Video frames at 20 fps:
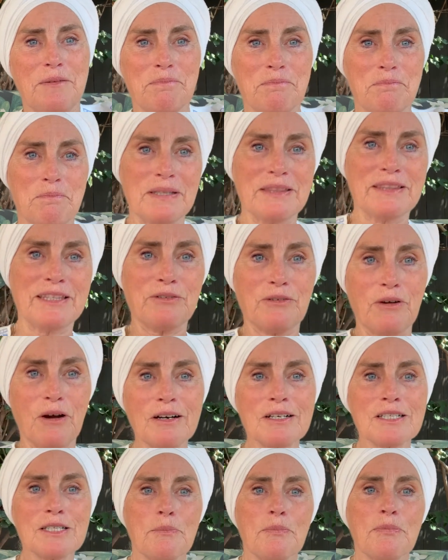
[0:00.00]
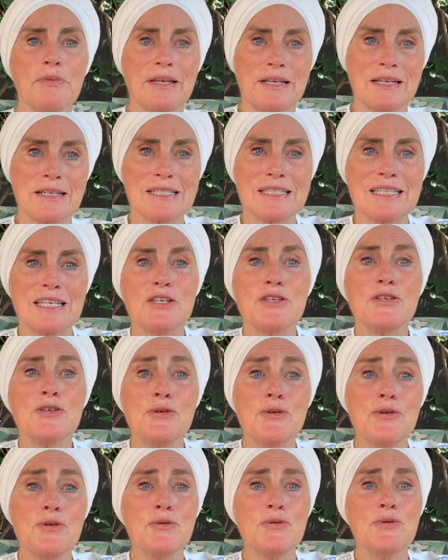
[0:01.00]
But there are some things that
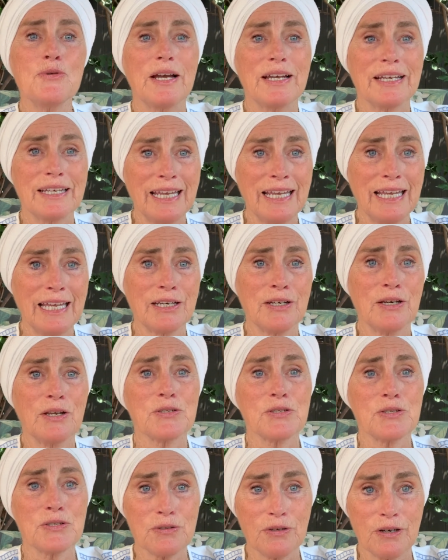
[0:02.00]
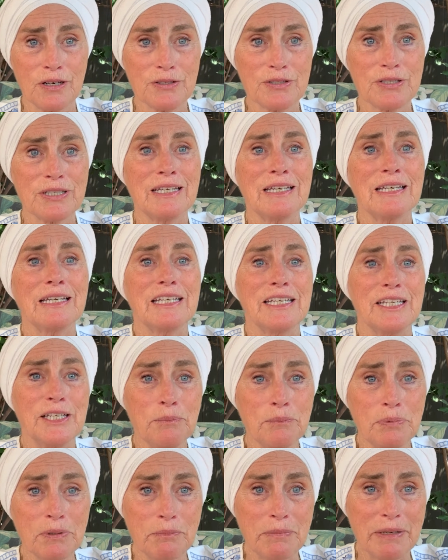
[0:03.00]
you can start
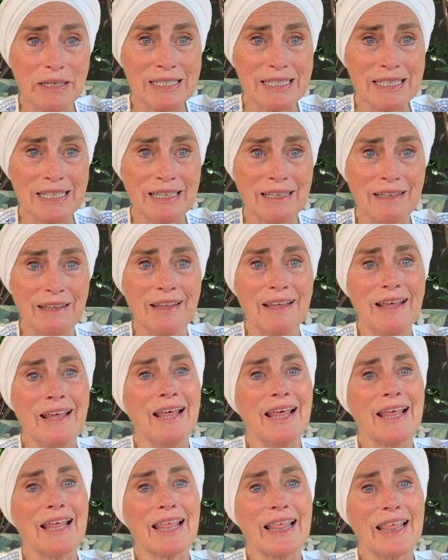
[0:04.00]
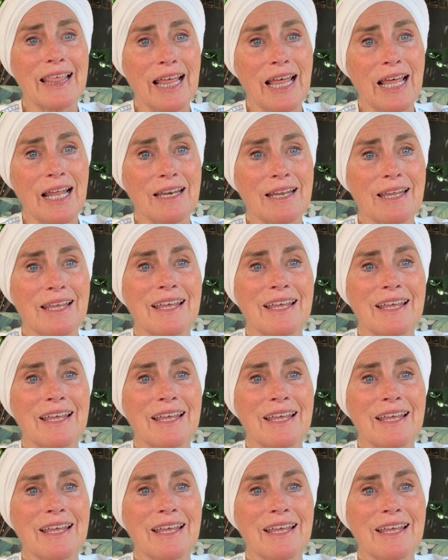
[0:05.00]
implementing that